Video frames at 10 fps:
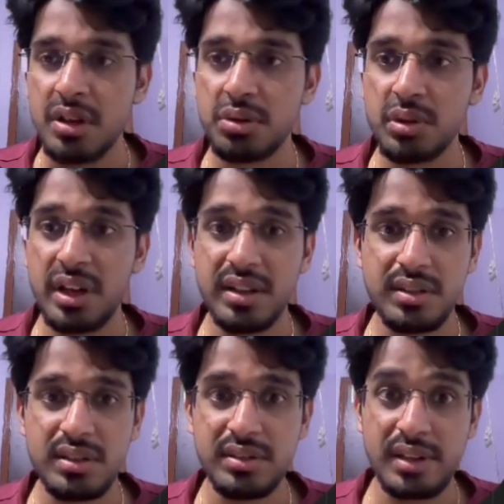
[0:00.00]
so the
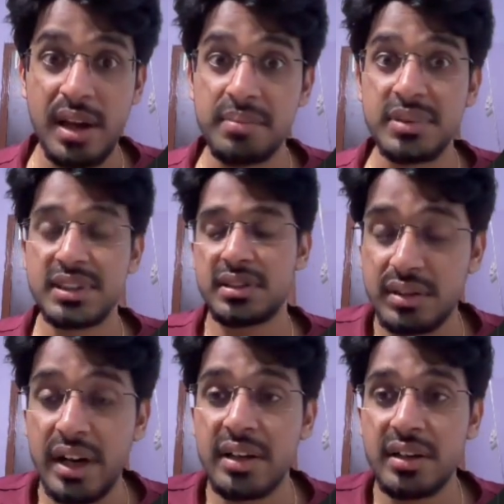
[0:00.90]
reason is I am just
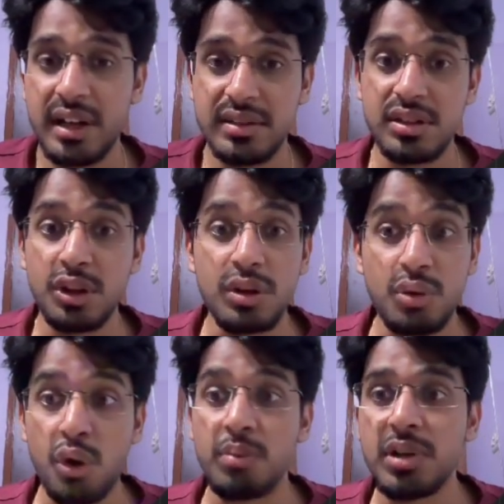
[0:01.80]
signed in as a
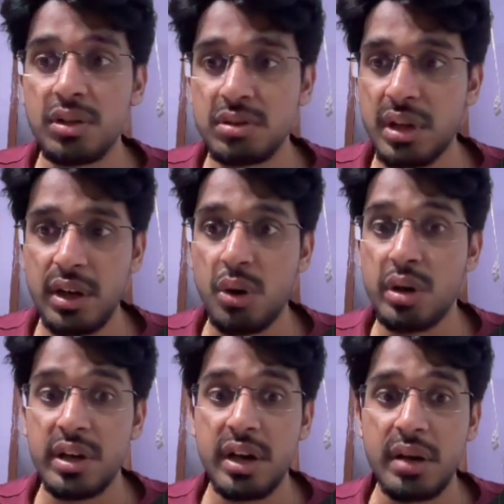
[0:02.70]
normal user and
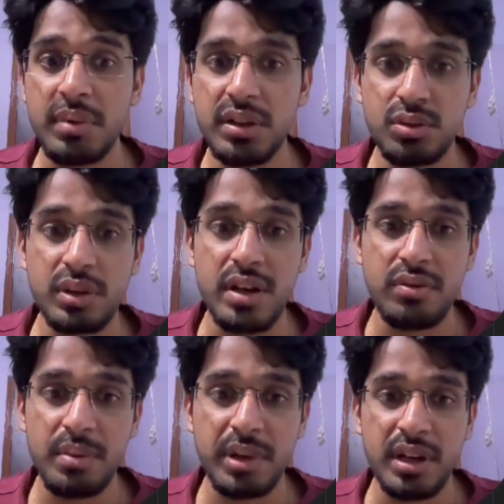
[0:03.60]
not an admin, so that is
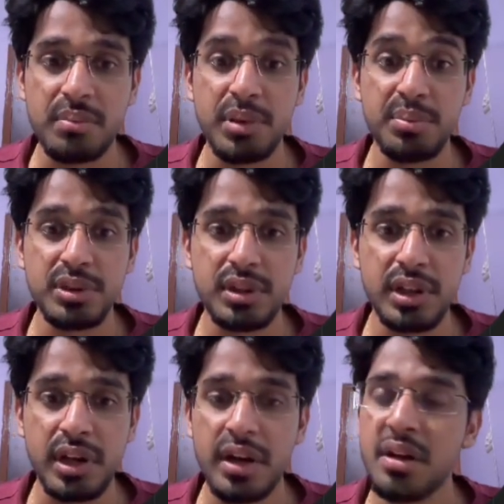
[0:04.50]
why I'm getting permission
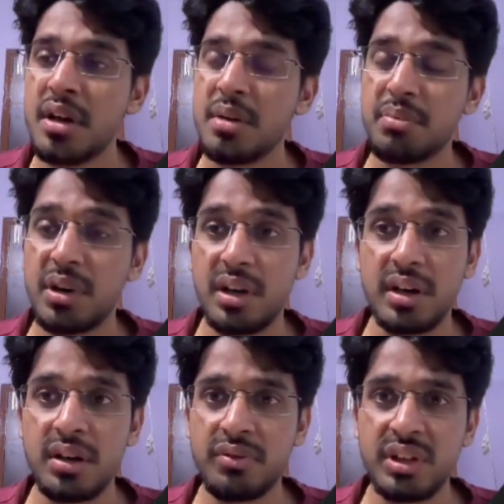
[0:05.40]
denied. But
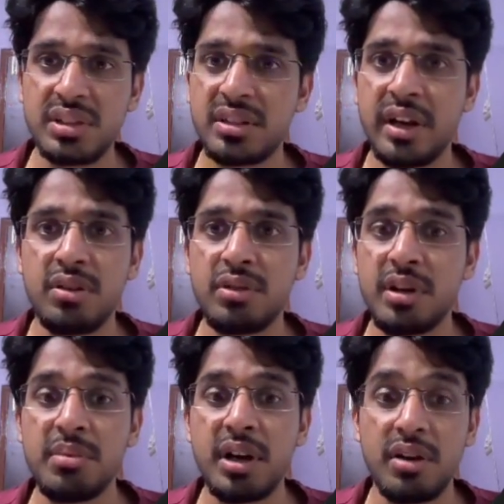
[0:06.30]
later if I just try to
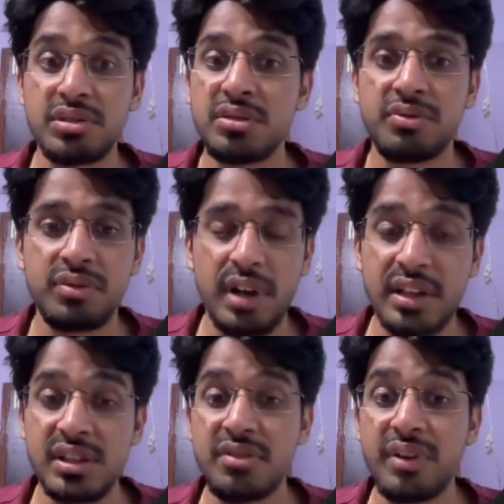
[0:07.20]
debug, I wasn't
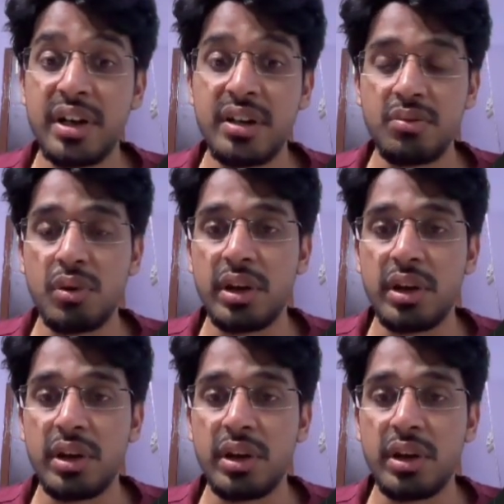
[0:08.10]
actually finding what